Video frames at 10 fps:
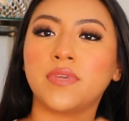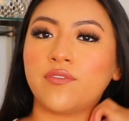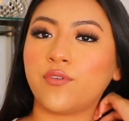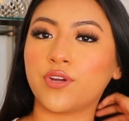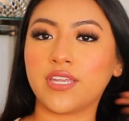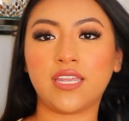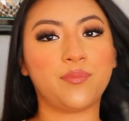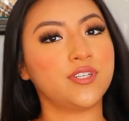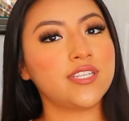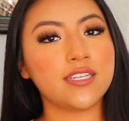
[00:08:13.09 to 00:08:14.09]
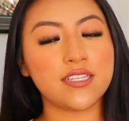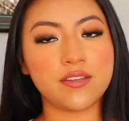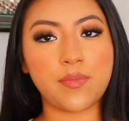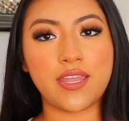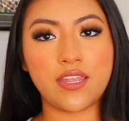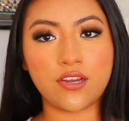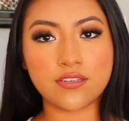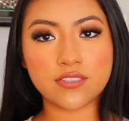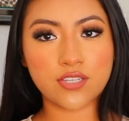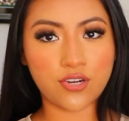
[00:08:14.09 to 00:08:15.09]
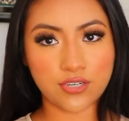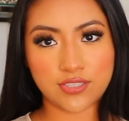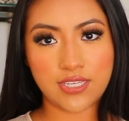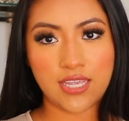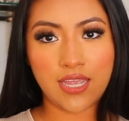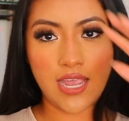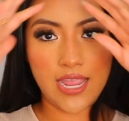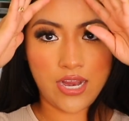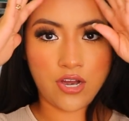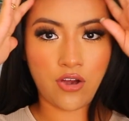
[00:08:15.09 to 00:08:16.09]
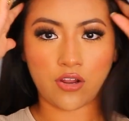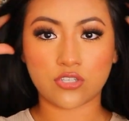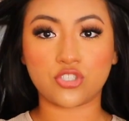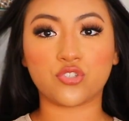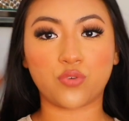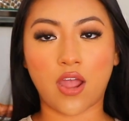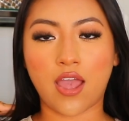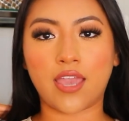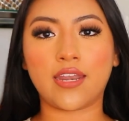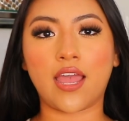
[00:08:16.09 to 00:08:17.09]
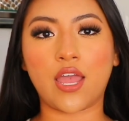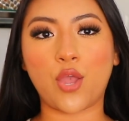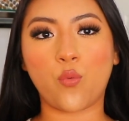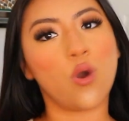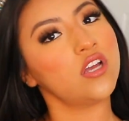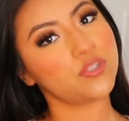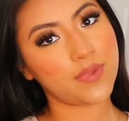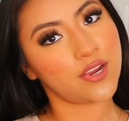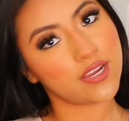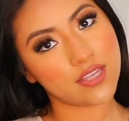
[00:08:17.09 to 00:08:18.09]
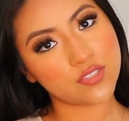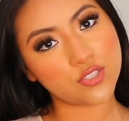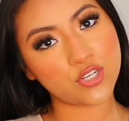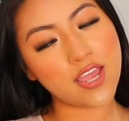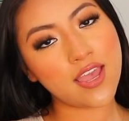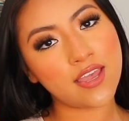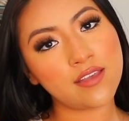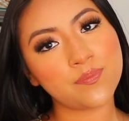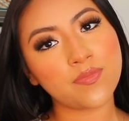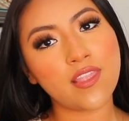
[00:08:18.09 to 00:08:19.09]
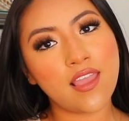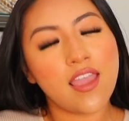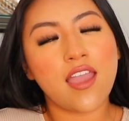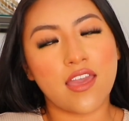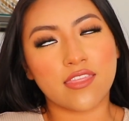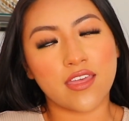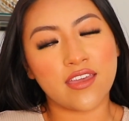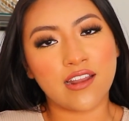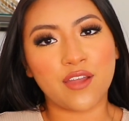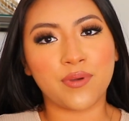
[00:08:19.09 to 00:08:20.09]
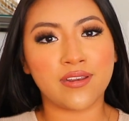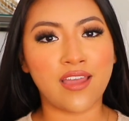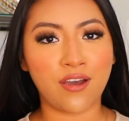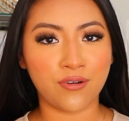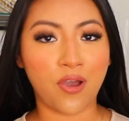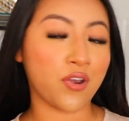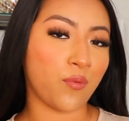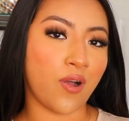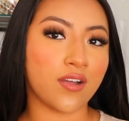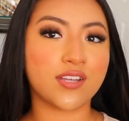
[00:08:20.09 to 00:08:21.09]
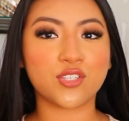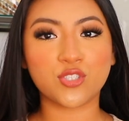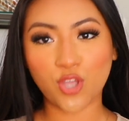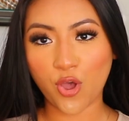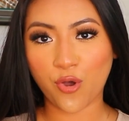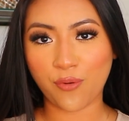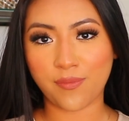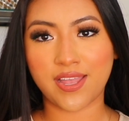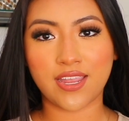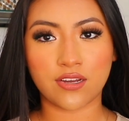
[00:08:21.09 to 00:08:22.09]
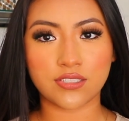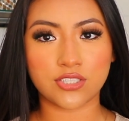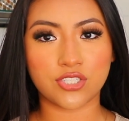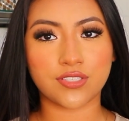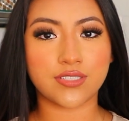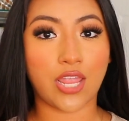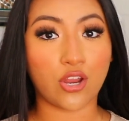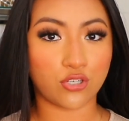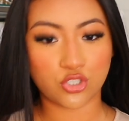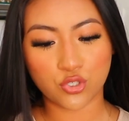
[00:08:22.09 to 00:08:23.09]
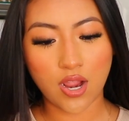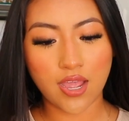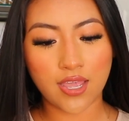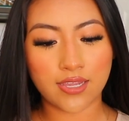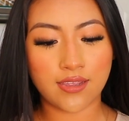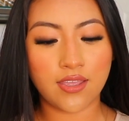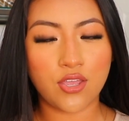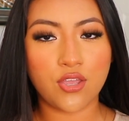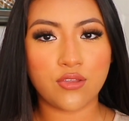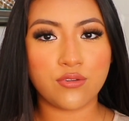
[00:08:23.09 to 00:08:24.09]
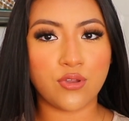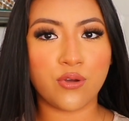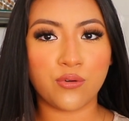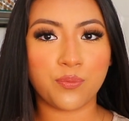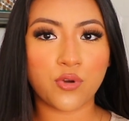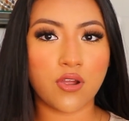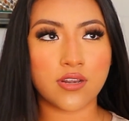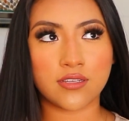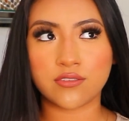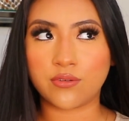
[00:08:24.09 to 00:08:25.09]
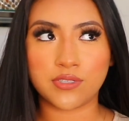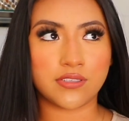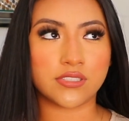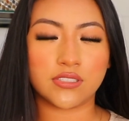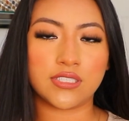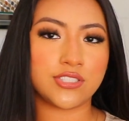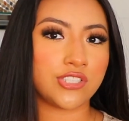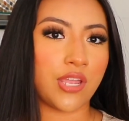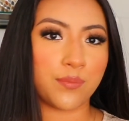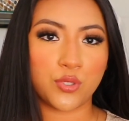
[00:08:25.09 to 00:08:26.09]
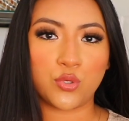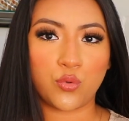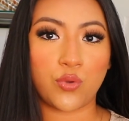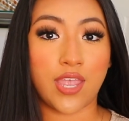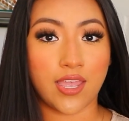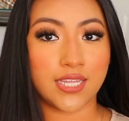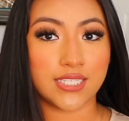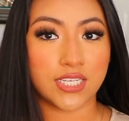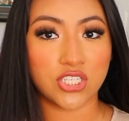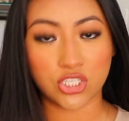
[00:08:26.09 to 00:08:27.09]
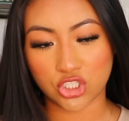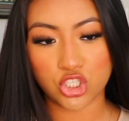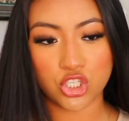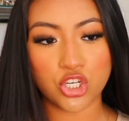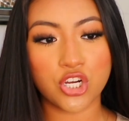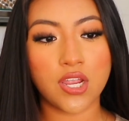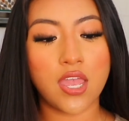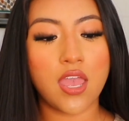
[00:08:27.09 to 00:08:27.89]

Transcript: For heat protectant, my hair is currently air dried. I washed my hair yesterday, and then I went out on a walk. So my hair is just air dried, no products, only literally shampoo and conditioner.